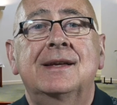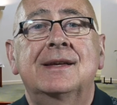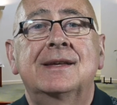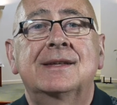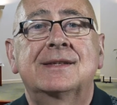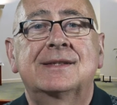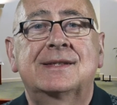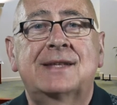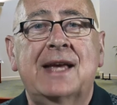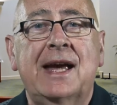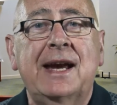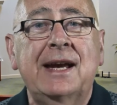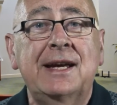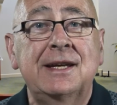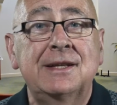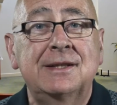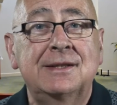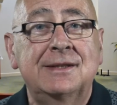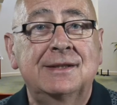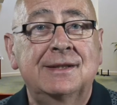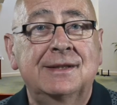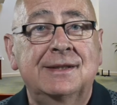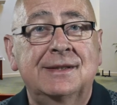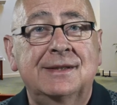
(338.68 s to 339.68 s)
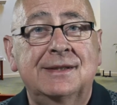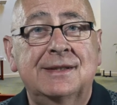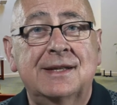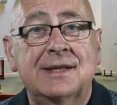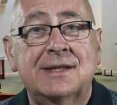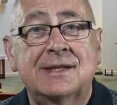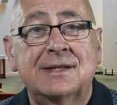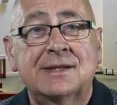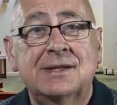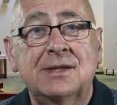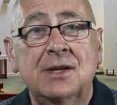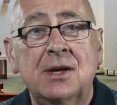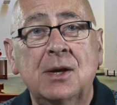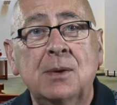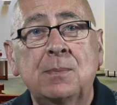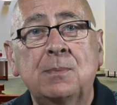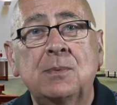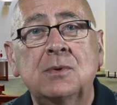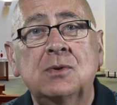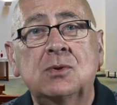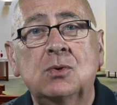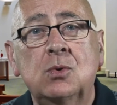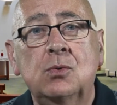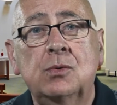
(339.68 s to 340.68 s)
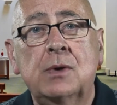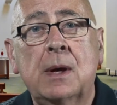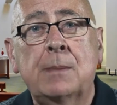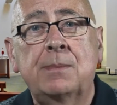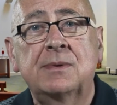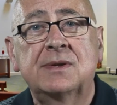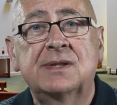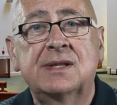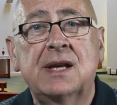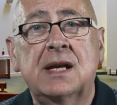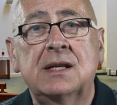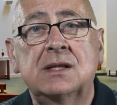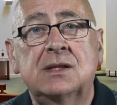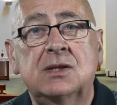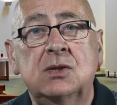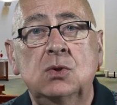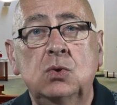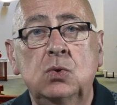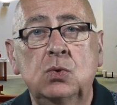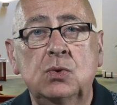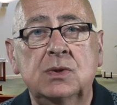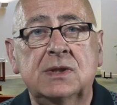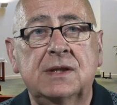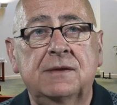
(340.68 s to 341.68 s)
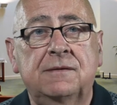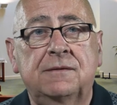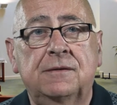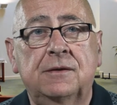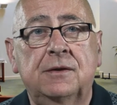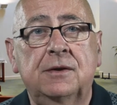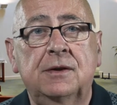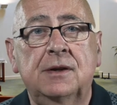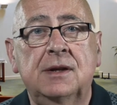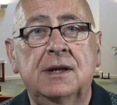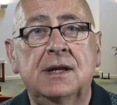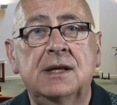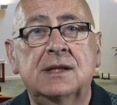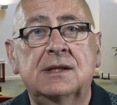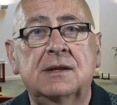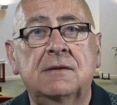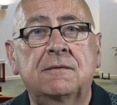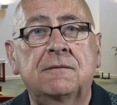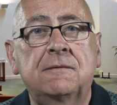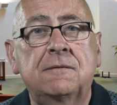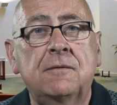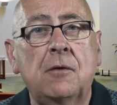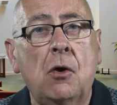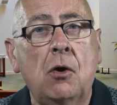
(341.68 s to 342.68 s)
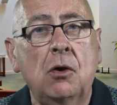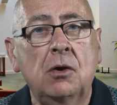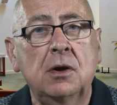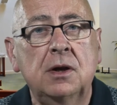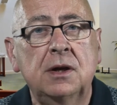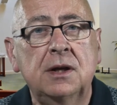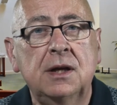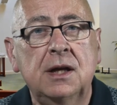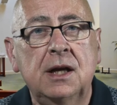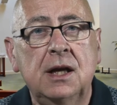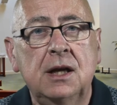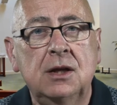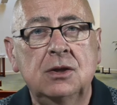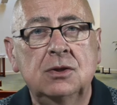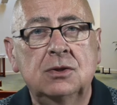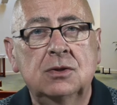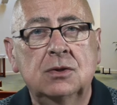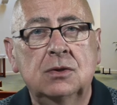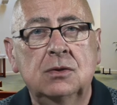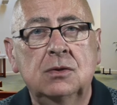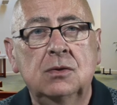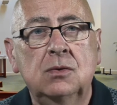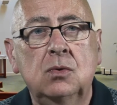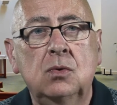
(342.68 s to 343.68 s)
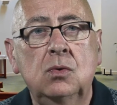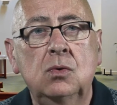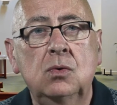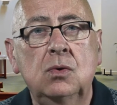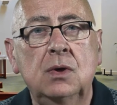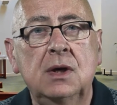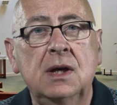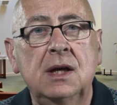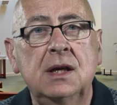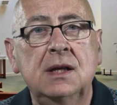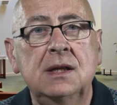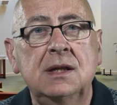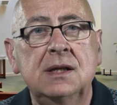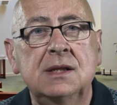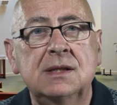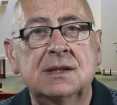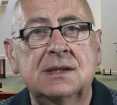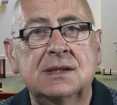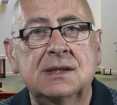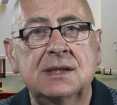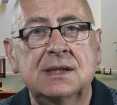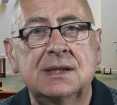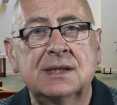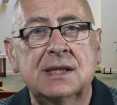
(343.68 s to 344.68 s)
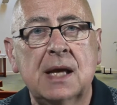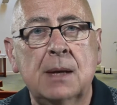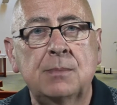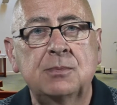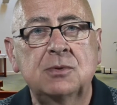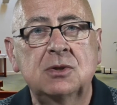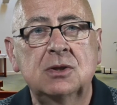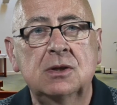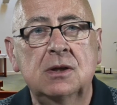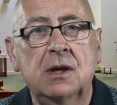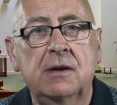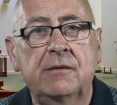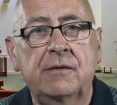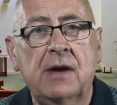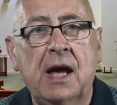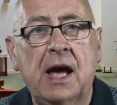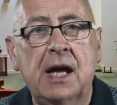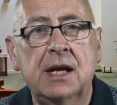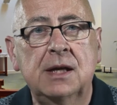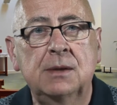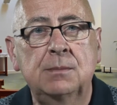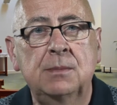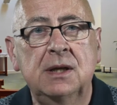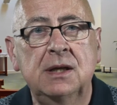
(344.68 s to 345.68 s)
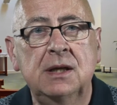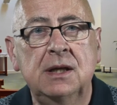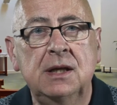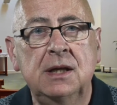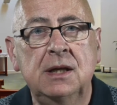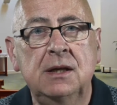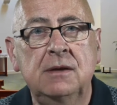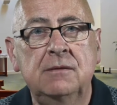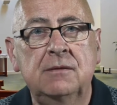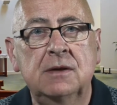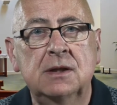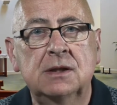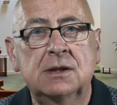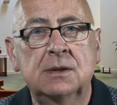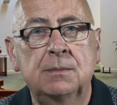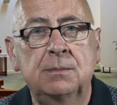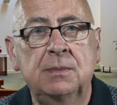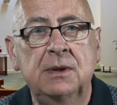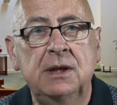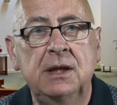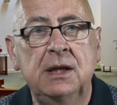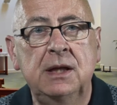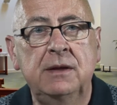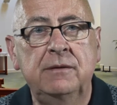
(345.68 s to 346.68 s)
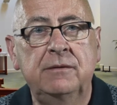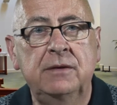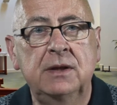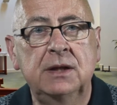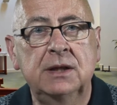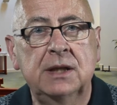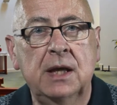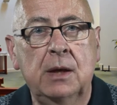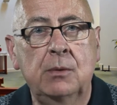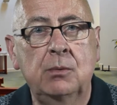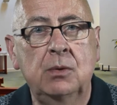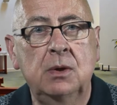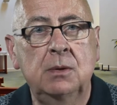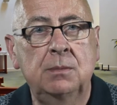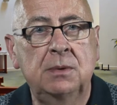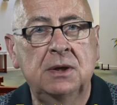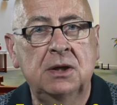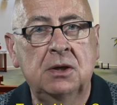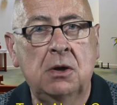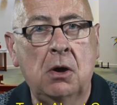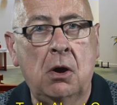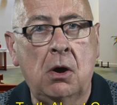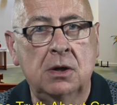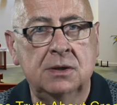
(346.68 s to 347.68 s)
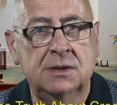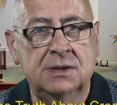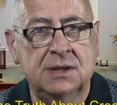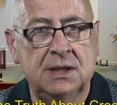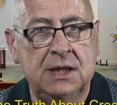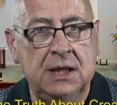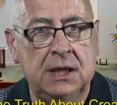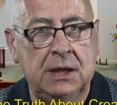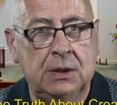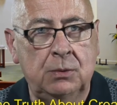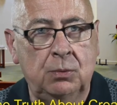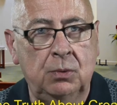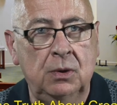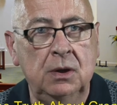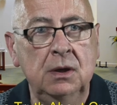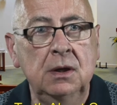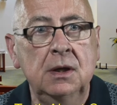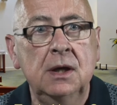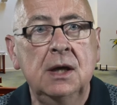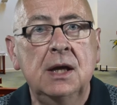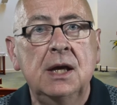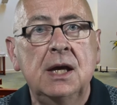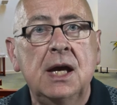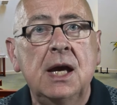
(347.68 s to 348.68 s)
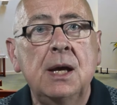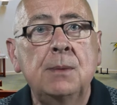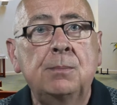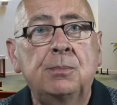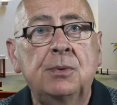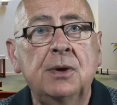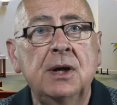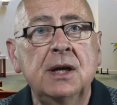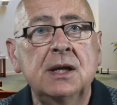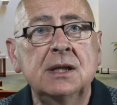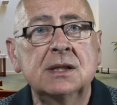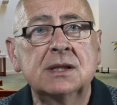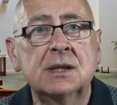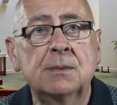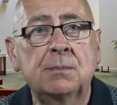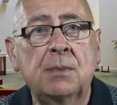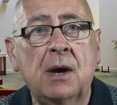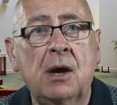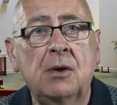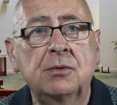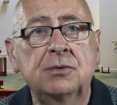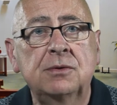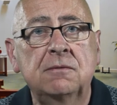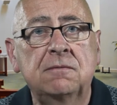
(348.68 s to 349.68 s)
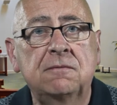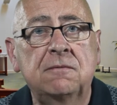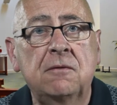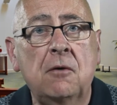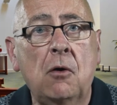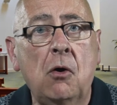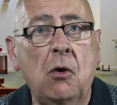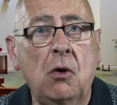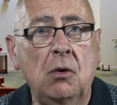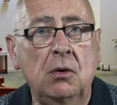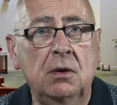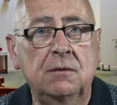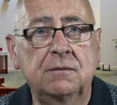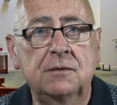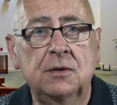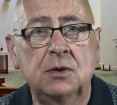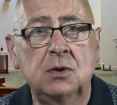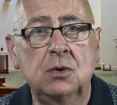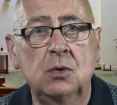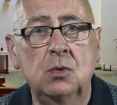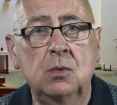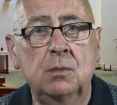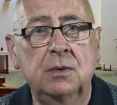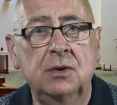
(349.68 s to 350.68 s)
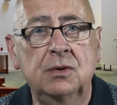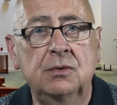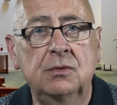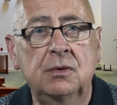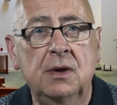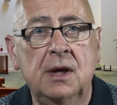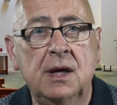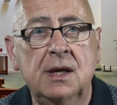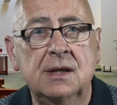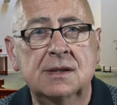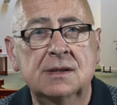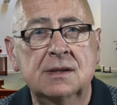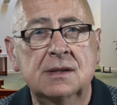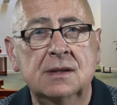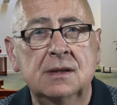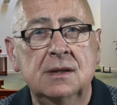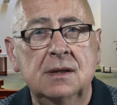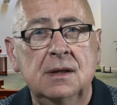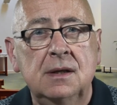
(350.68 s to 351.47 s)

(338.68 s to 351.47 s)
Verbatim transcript: Second, the serpent who represents Lucifer is a fallen angel who, in his deception of Adam and Eve into believing they will be God's equal, he brings about the fall of the human race.